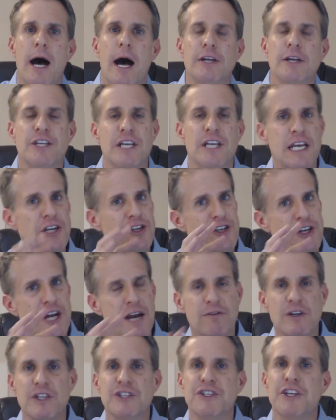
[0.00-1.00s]
uh, to
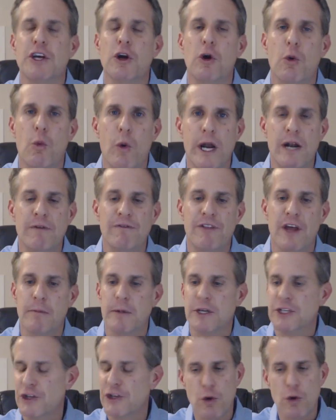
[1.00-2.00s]
each and every single one of
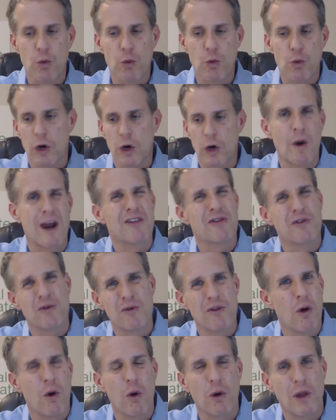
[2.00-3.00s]
them until you work your way through
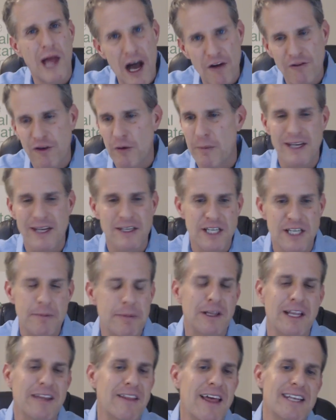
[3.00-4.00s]
the whole alphabet. And
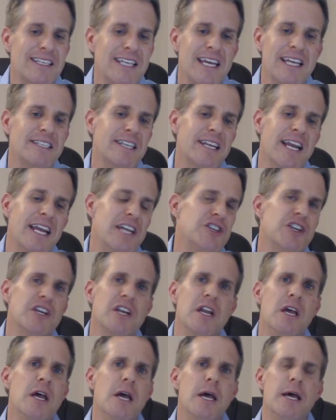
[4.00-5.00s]
typically that takes an
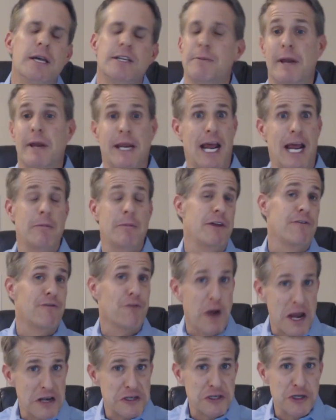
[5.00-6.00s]
agent, depending on how
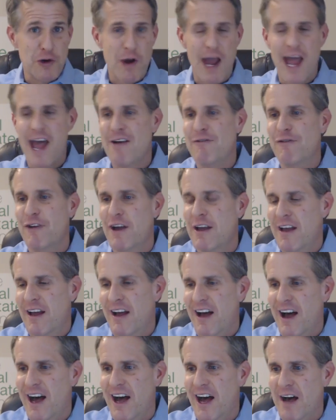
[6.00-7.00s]
many friends you have.
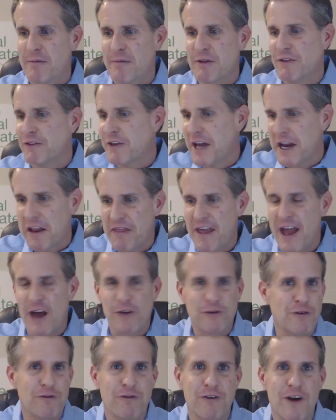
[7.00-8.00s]
Um, if you've got a
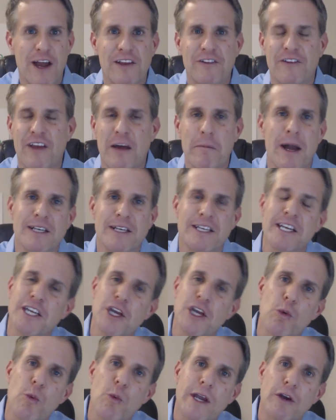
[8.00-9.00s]
thousand friends, that might
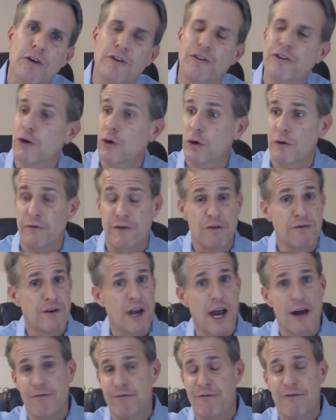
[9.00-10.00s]
take you a week or two. If
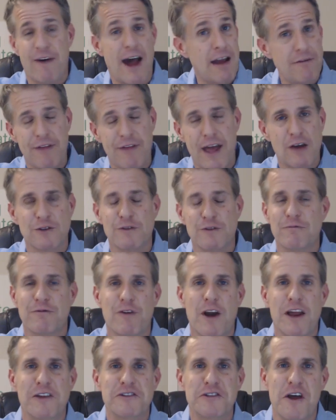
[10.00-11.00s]
you've got
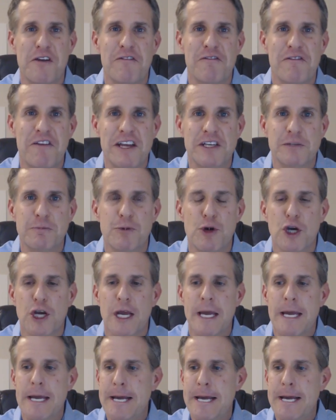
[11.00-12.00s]
5,000 friends on
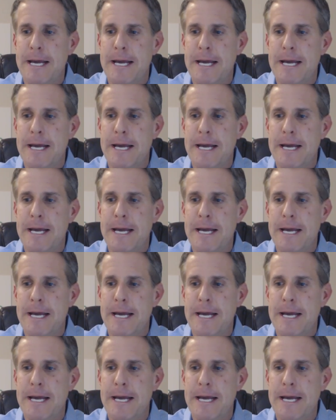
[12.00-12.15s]
Facebook,